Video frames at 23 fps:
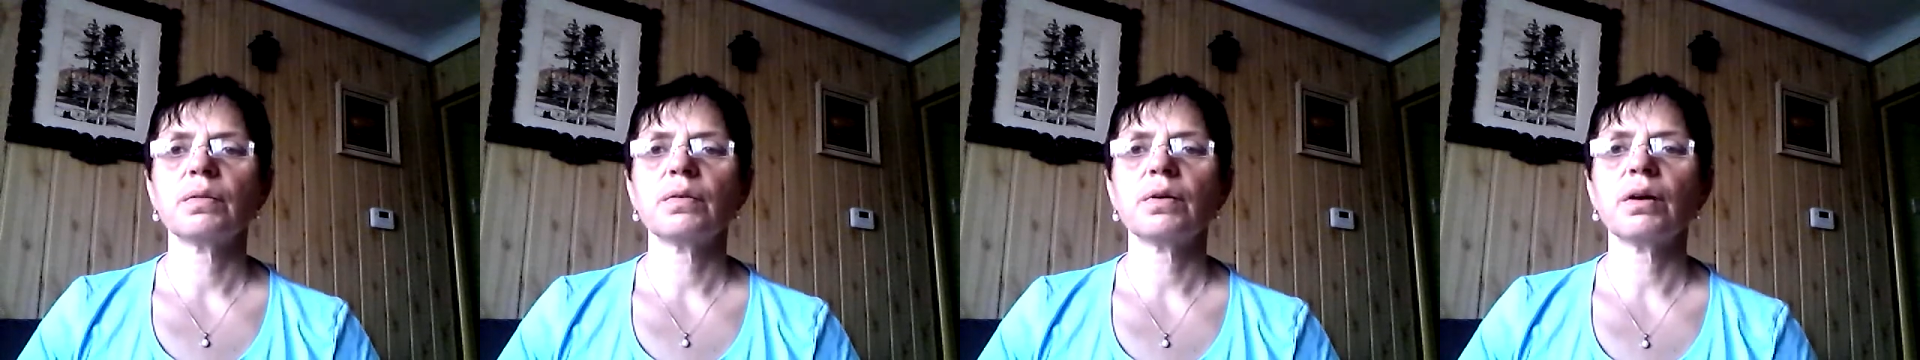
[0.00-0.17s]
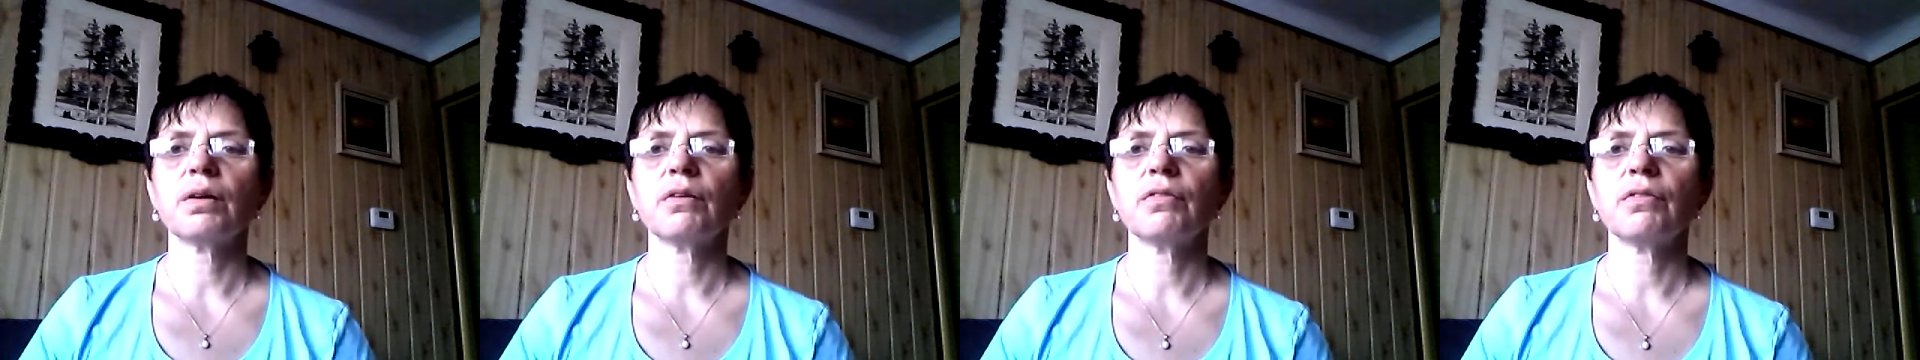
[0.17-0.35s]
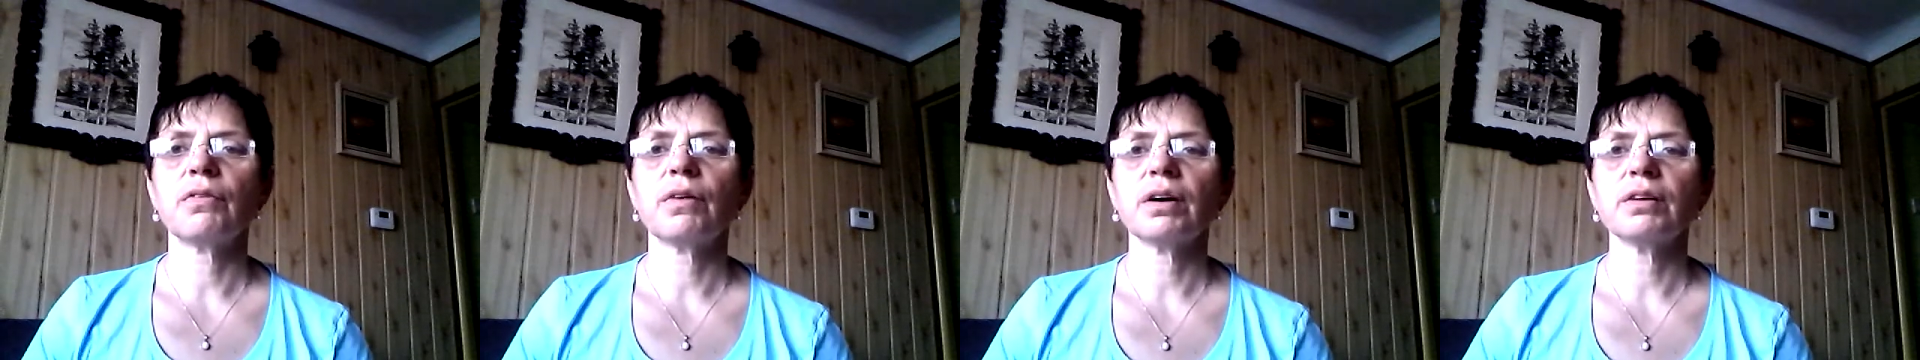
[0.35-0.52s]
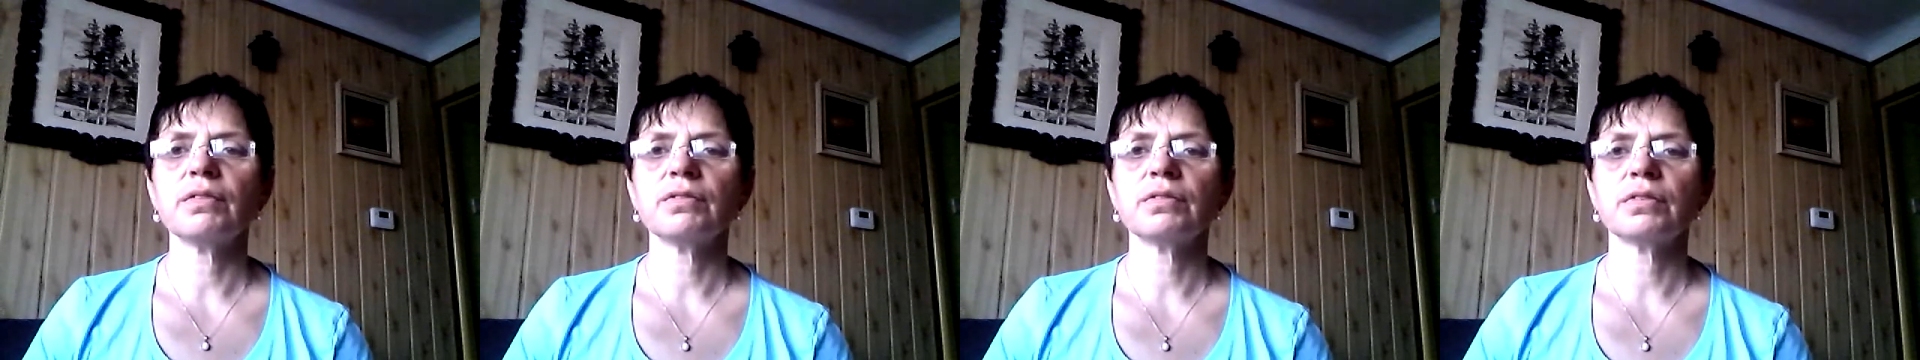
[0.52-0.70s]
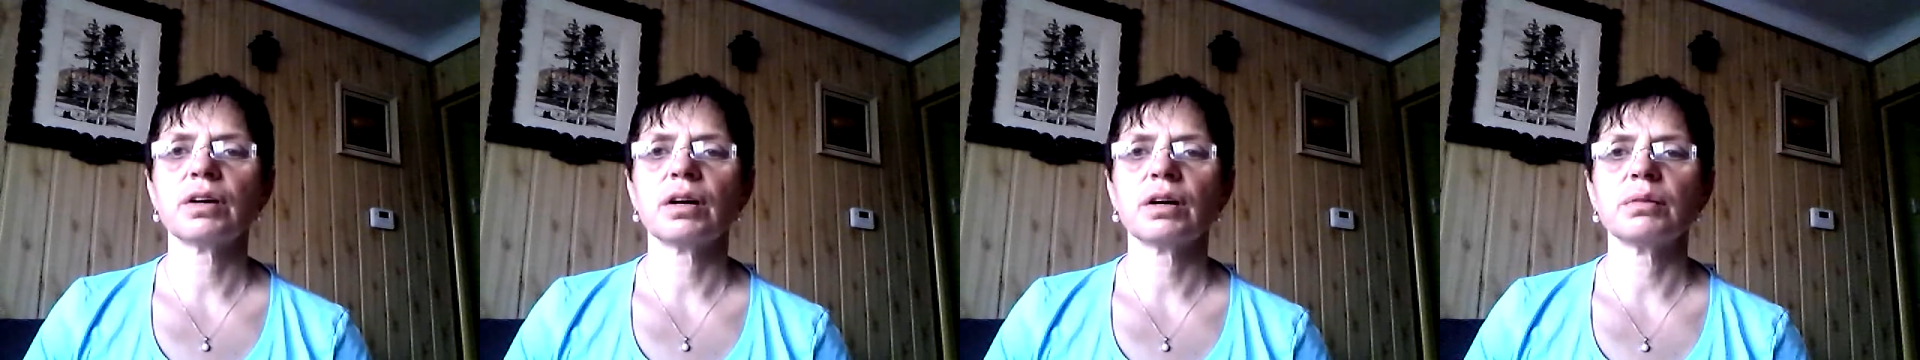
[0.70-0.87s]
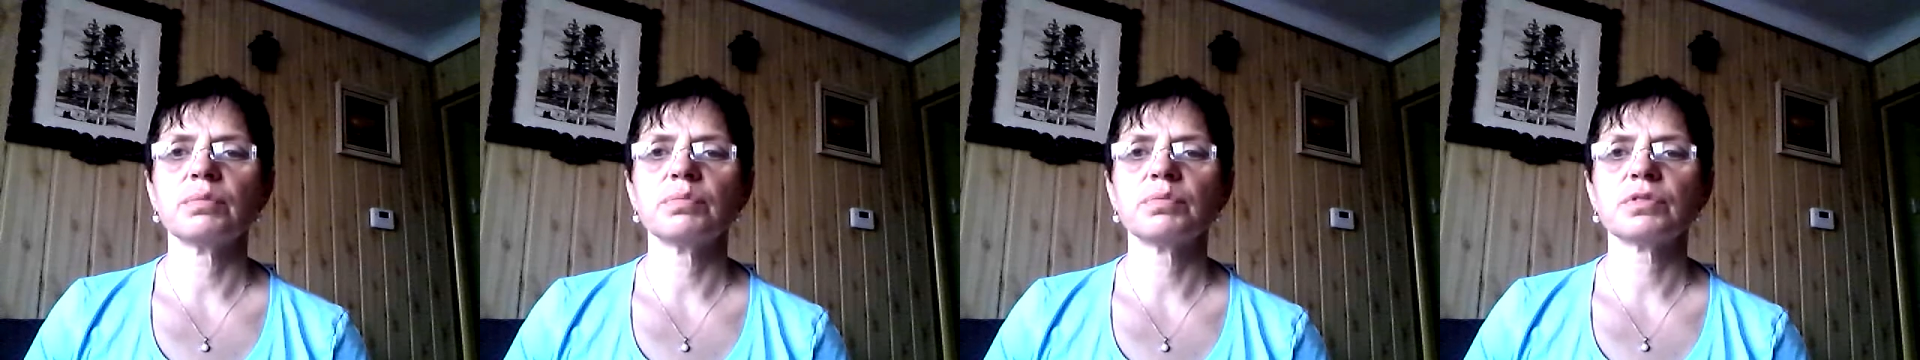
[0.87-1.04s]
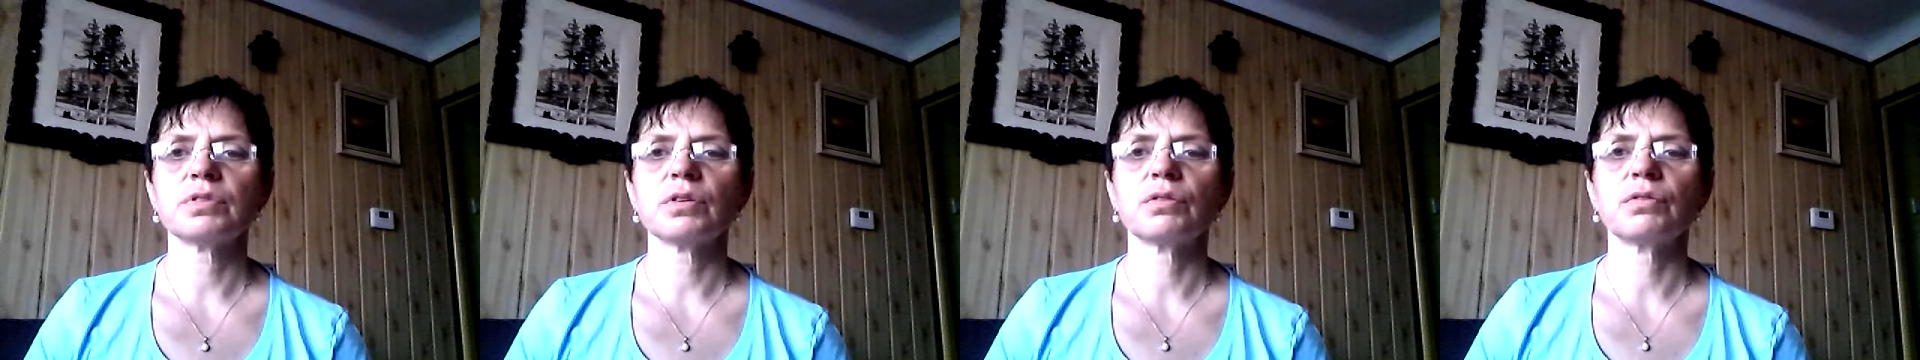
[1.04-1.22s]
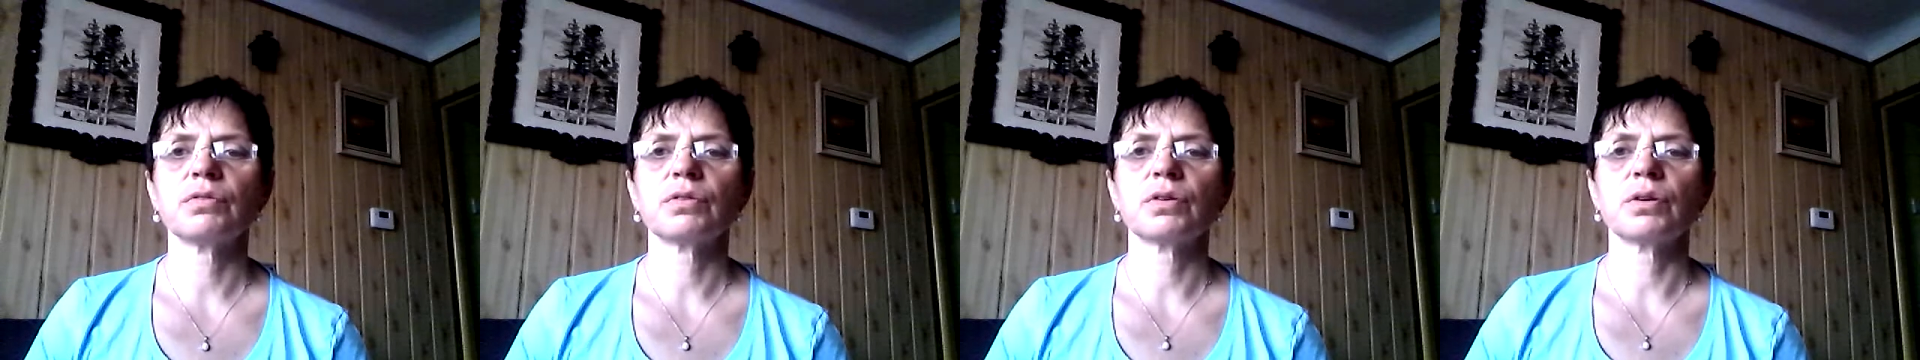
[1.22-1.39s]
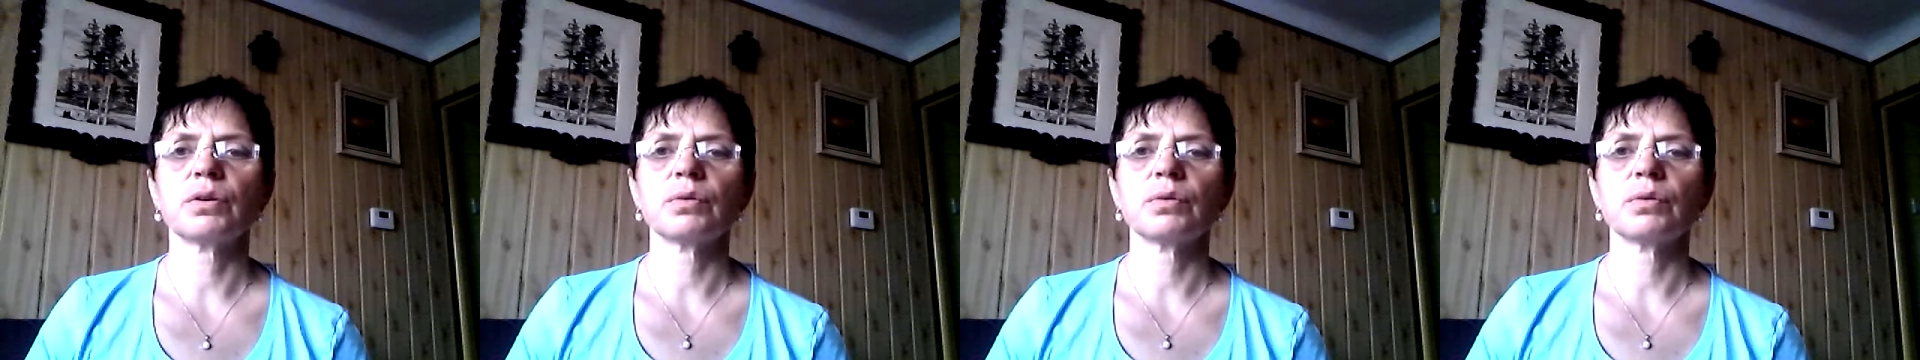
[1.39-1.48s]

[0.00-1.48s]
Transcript: There are 5 types of